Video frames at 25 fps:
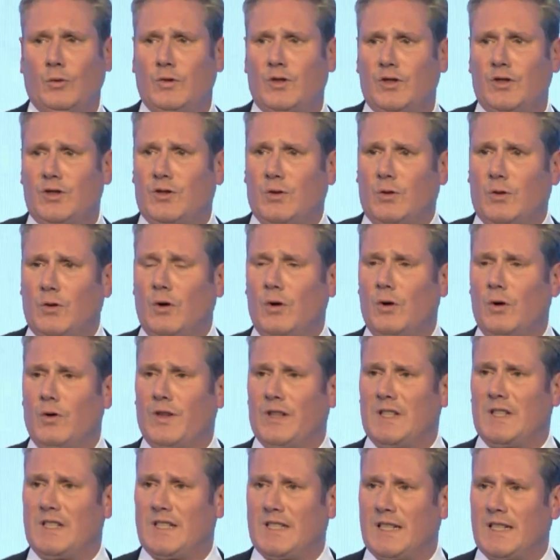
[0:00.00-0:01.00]
saw the
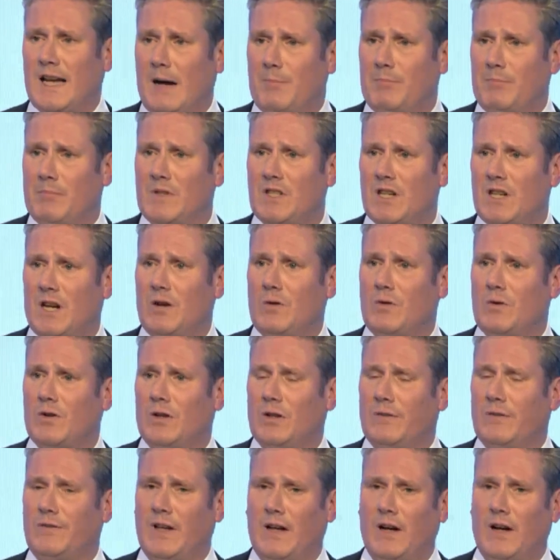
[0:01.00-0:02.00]
sum total
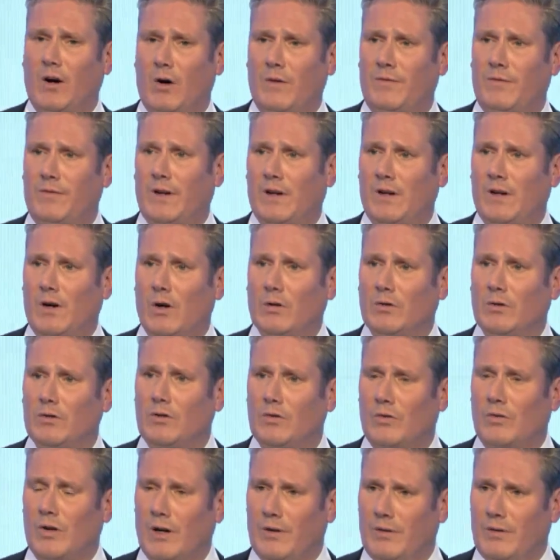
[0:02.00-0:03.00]
of their offer on
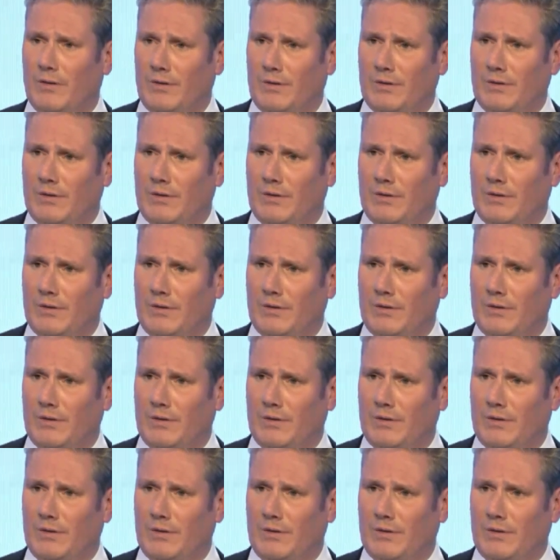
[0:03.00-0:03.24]
growth.